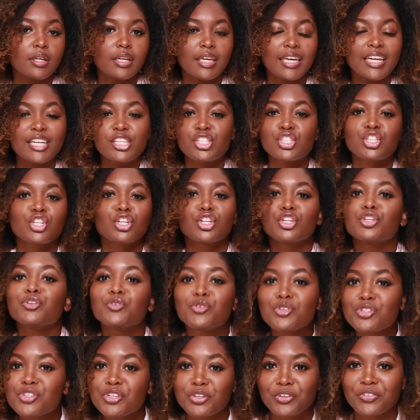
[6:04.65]

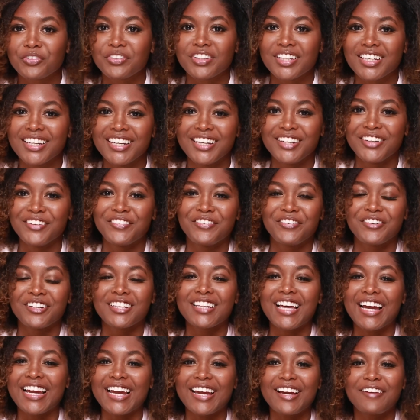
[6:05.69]
exclusively for
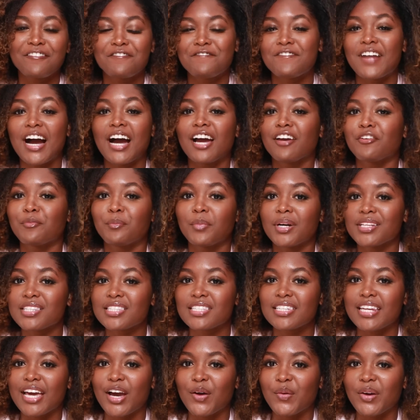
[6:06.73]
like 5
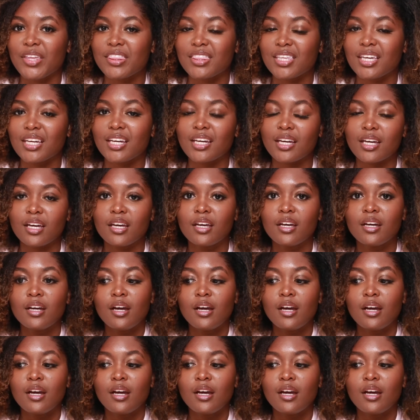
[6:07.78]
months now, I think.